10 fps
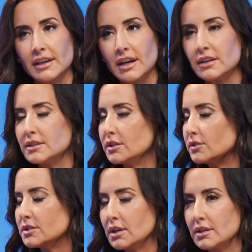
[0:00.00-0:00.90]

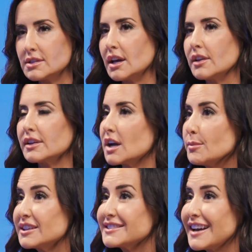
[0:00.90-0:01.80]
continued to stay on the
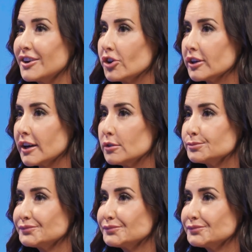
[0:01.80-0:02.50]
company because I had an earnout.